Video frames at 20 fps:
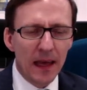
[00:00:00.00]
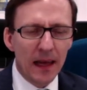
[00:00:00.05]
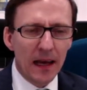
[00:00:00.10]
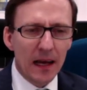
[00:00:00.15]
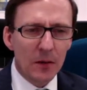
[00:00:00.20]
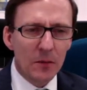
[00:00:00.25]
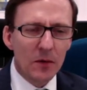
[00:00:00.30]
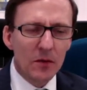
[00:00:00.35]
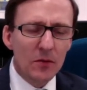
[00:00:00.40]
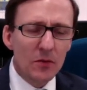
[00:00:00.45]

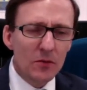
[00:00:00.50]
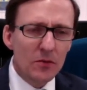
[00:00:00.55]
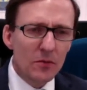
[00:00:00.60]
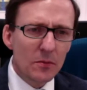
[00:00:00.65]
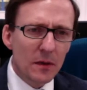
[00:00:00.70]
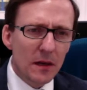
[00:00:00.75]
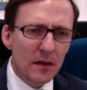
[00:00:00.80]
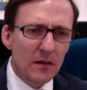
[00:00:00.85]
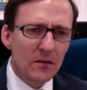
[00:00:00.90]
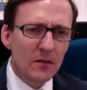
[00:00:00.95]
And we sort of
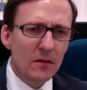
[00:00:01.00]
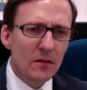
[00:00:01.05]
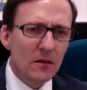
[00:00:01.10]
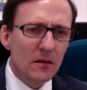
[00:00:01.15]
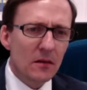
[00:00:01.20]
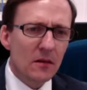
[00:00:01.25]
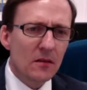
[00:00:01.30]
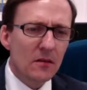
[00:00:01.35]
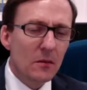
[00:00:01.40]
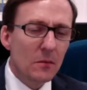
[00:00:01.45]
make certain
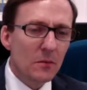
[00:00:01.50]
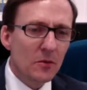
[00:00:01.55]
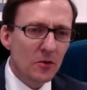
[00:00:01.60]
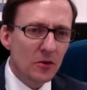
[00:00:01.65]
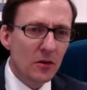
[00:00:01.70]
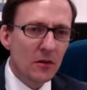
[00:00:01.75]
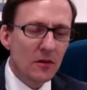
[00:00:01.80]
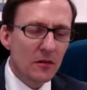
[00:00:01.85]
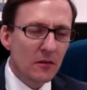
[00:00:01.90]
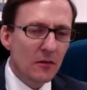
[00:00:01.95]

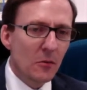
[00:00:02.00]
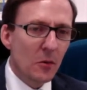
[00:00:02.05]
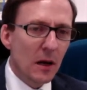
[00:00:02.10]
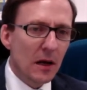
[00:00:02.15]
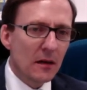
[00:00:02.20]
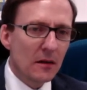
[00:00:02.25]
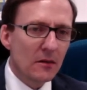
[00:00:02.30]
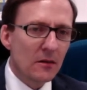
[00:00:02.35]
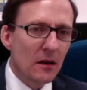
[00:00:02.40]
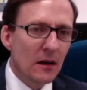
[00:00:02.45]
assumptions
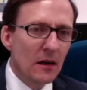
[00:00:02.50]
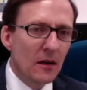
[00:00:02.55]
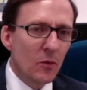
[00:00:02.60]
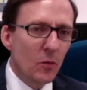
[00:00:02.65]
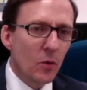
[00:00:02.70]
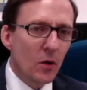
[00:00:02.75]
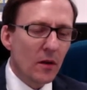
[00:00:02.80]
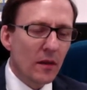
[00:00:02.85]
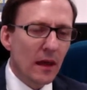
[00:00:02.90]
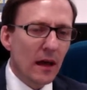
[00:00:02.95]
around
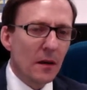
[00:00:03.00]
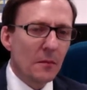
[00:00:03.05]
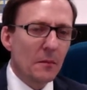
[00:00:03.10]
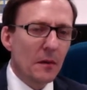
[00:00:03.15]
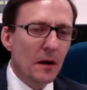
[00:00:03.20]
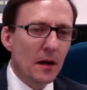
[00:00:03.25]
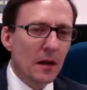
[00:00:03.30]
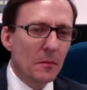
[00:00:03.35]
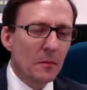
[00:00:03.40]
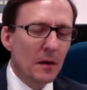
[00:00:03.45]
what that
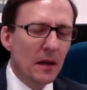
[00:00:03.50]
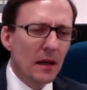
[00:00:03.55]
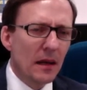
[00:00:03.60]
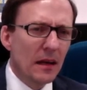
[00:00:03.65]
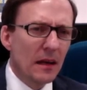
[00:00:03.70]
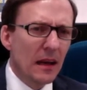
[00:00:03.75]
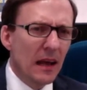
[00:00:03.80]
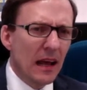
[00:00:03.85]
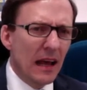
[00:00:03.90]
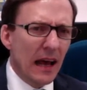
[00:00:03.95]
might
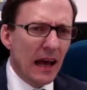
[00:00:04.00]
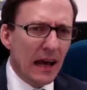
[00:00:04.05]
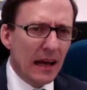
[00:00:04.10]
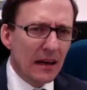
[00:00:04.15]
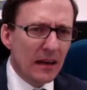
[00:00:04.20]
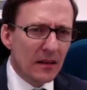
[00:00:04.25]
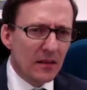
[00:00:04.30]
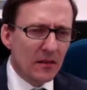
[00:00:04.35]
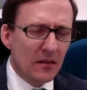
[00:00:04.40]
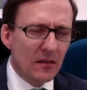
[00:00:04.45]
mean, and
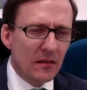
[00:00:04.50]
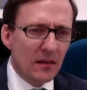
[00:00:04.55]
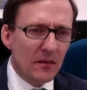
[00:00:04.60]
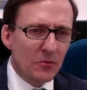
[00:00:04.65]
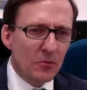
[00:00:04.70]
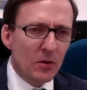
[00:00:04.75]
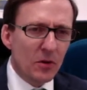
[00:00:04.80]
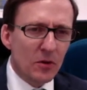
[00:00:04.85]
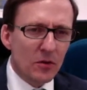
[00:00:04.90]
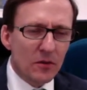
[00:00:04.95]
it's as if
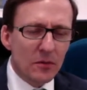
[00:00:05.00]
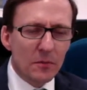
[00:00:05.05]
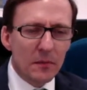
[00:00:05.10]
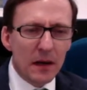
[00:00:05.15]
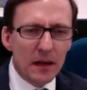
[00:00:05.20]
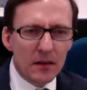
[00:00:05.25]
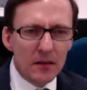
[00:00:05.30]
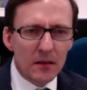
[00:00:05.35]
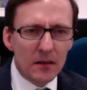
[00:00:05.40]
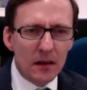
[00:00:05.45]
we
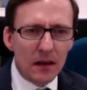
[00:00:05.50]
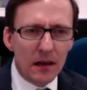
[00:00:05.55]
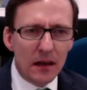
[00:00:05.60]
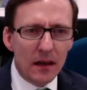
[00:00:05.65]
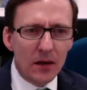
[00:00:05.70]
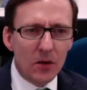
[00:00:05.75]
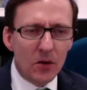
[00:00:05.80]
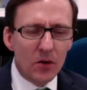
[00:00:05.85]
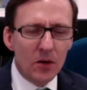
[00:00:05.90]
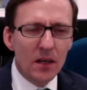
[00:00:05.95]
automatically, or